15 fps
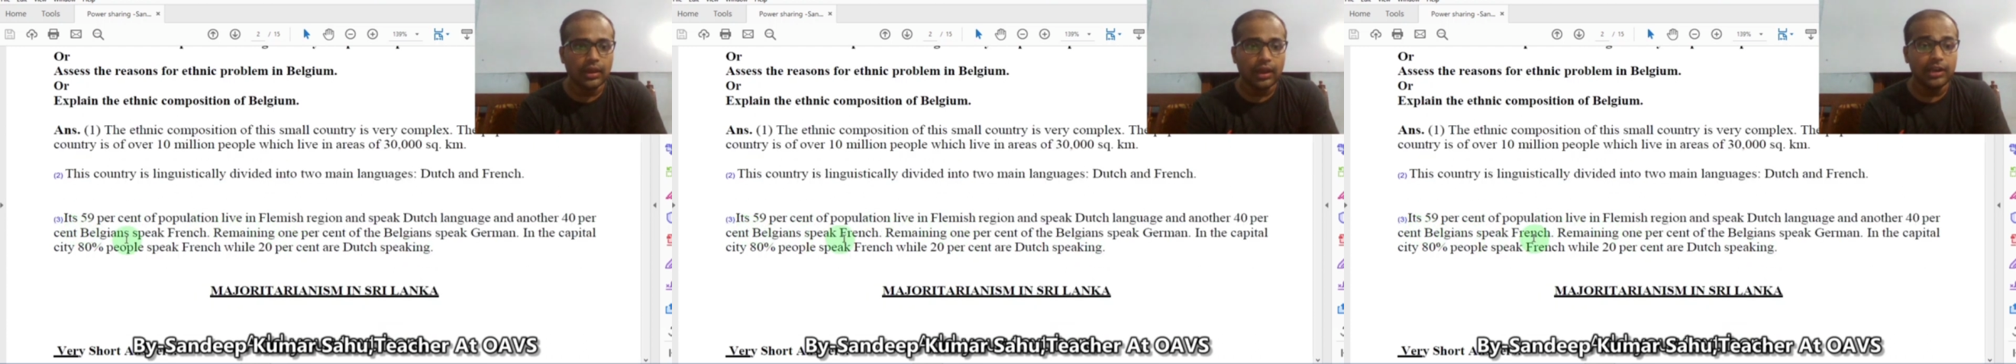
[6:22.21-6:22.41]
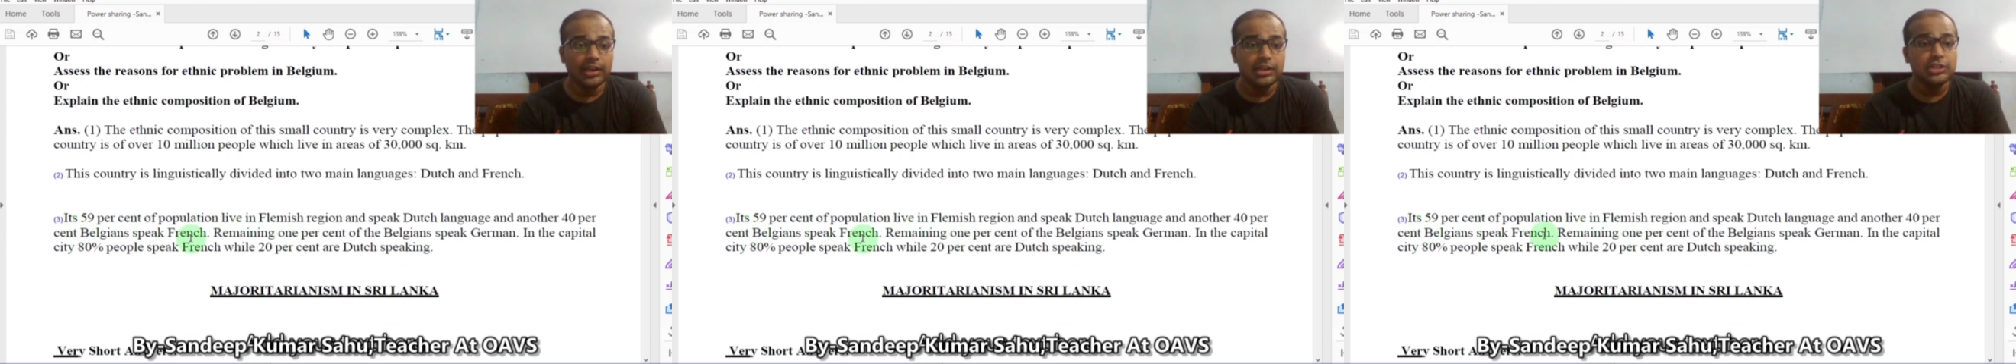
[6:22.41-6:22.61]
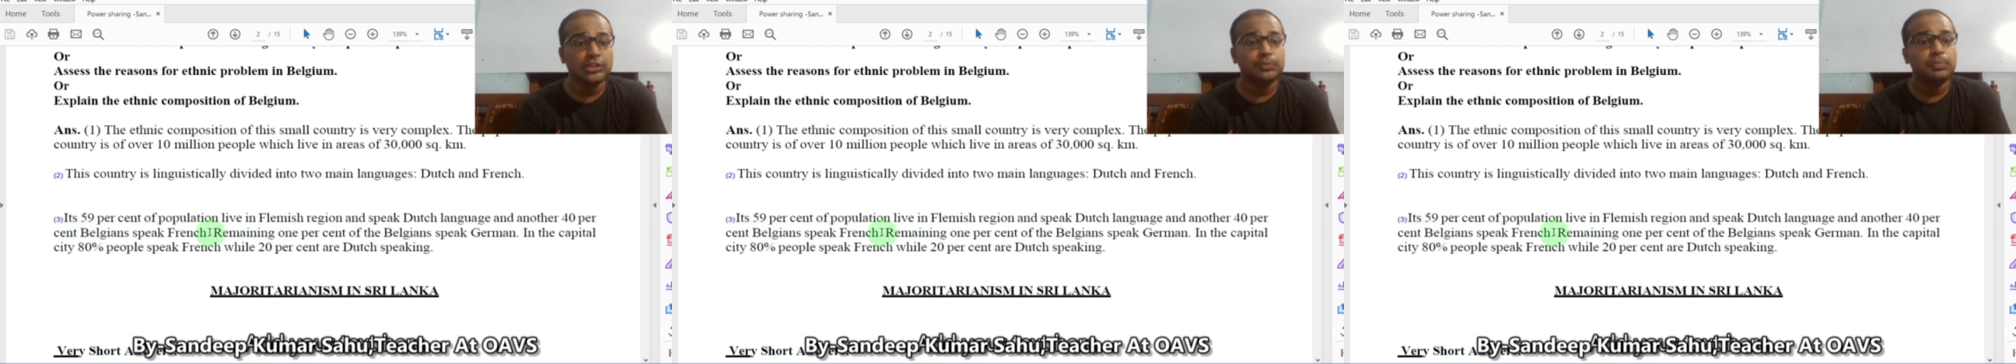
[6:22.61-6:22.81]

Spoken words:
and it's